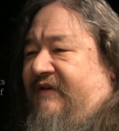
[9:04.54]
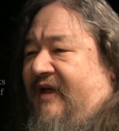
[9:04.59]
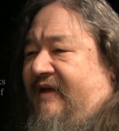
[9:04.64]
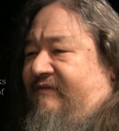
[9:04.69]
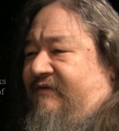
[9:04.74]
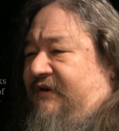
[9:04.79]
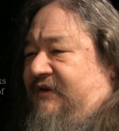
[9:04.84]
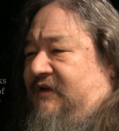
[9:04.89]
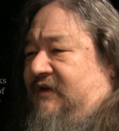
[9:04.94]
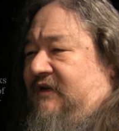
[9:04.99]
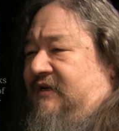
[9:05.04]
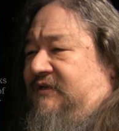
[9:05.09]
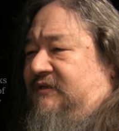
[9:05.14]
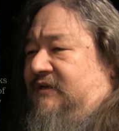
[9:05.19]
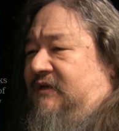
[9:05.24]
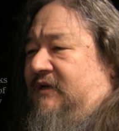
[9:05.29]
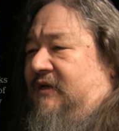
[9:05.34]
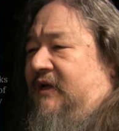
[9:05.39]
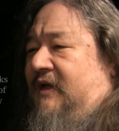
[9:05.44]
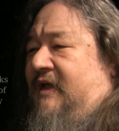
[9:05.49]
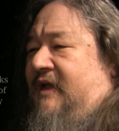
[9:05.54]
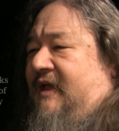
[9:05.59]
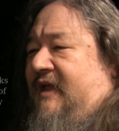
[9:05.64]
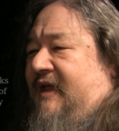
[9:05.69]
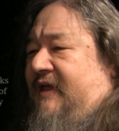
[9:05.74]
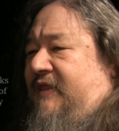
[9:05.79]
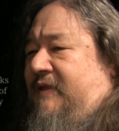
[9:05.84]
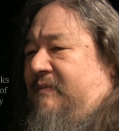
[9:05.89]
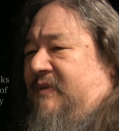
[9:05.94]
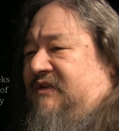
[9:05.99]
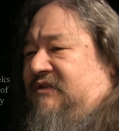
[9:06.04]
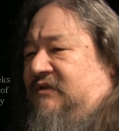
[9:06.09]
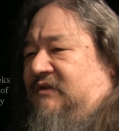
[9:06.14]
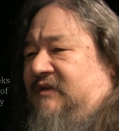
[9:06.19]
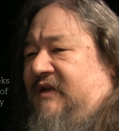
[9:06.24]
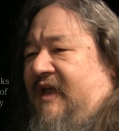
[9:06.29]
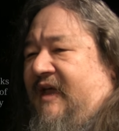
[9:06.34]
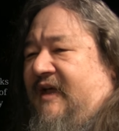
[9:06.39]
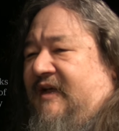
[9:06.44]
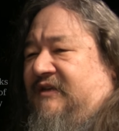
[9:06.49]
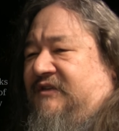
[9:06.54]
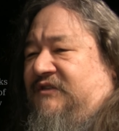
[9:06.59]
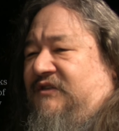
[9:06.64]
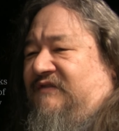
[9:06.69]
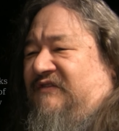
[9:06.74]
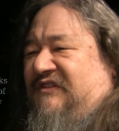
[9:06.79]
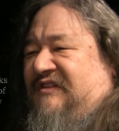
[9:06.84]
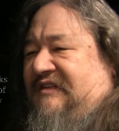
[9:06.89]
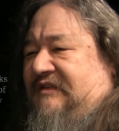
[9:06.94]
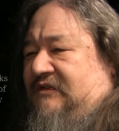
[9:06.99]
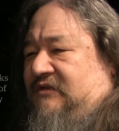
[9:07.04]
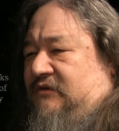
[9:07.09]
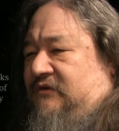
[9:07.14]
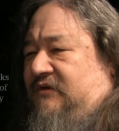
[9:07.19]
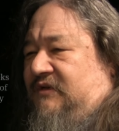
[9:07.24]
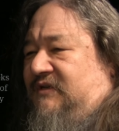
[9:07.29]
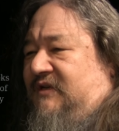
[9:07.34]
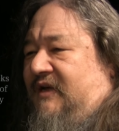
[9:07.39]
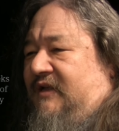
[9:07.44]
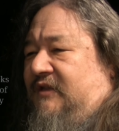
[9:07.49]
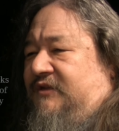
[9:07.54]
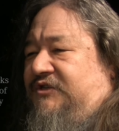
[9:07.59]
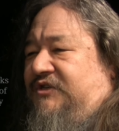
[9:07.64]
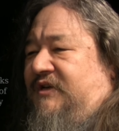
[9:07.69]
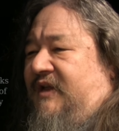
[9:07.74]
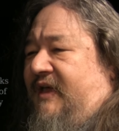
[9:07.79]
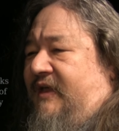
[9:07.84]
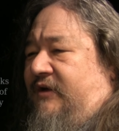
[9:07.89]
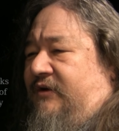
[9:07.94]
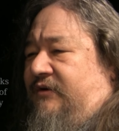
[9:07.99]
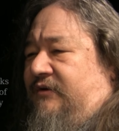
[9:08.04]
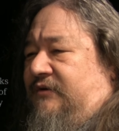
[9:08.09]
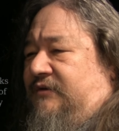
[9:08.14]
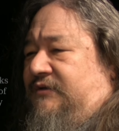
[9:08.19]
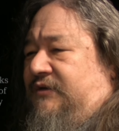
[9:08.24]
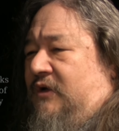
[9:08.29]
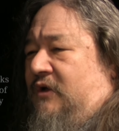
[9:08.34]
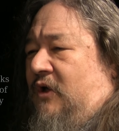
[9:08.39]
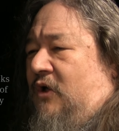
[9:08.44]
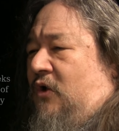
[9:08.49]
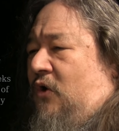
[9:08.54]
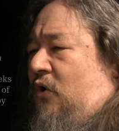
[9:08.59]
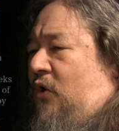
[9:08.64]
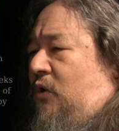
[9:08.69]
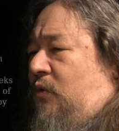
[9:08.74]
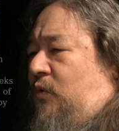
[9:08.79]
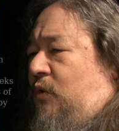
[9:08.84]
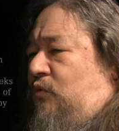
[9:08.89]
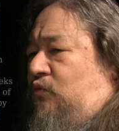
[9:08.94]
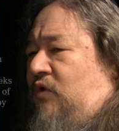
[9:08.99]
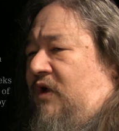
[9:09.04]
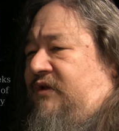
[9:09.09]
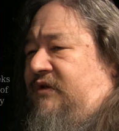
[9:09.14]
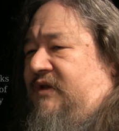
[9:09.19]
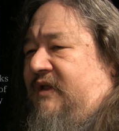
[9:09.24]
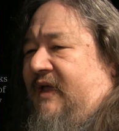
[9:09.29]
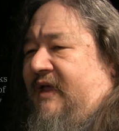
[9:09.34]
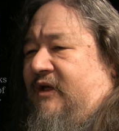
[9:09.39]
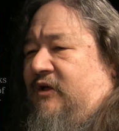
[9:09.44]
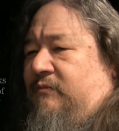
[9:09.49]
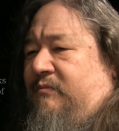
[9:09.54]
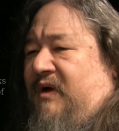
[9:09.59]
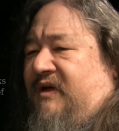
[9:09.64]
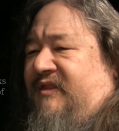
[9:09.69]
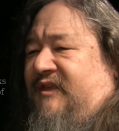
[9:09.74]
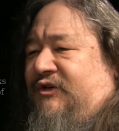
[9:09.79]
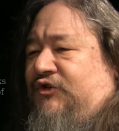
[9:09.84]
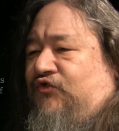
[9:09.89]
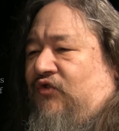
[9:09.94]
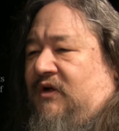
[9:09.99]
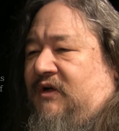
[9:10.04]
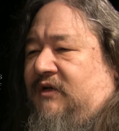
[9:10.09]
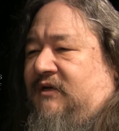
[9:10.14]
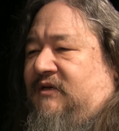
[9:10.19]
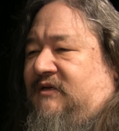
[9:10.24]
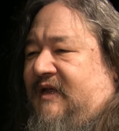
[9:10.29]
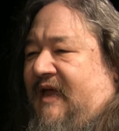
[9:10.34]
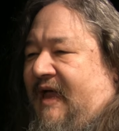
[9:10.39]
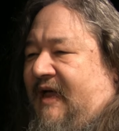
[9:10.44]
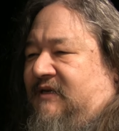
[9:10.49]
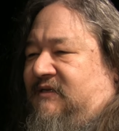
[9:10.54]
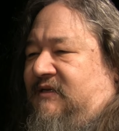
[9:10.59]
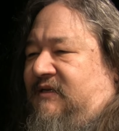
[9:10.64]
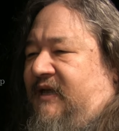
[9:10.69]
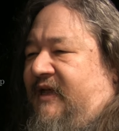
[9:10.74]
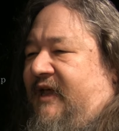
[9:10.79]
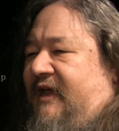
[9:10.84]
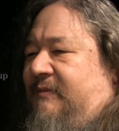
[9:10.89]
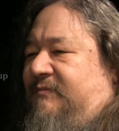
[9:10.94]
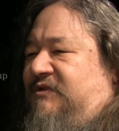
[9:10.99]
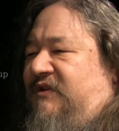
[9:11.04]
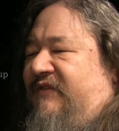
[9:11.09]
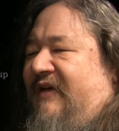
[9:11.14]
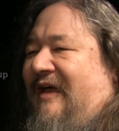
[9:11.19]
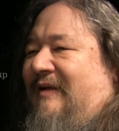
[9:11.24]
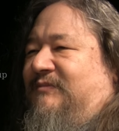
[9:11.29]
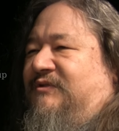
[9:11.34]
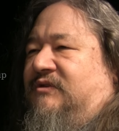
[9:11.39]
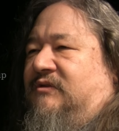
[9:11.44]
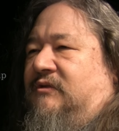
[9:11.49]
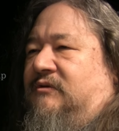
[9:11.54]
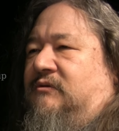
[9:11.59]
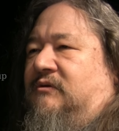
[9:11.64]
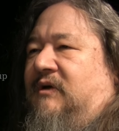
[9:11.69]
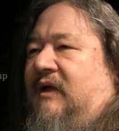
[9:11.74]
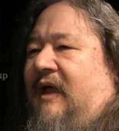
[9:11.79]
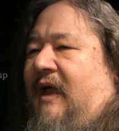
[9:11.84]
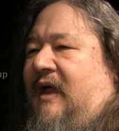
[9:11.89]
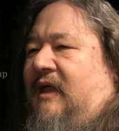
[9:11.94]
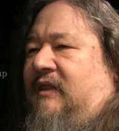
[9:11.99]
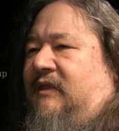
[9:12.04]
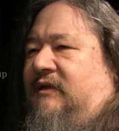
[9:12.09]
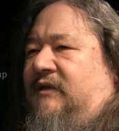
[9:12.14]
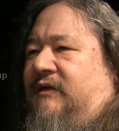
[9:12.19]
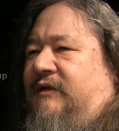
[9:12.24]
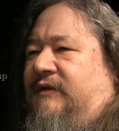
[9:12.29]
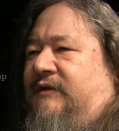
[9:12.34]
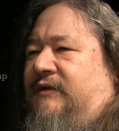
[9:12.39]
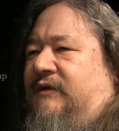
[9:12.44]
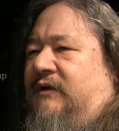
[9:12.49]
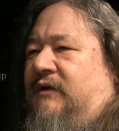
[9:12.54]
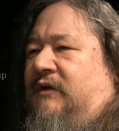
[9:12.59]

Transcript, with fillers: advertising and the mustard gas of sinister intelligent editors, or were run down by the drunken taxicabs of absolute reality,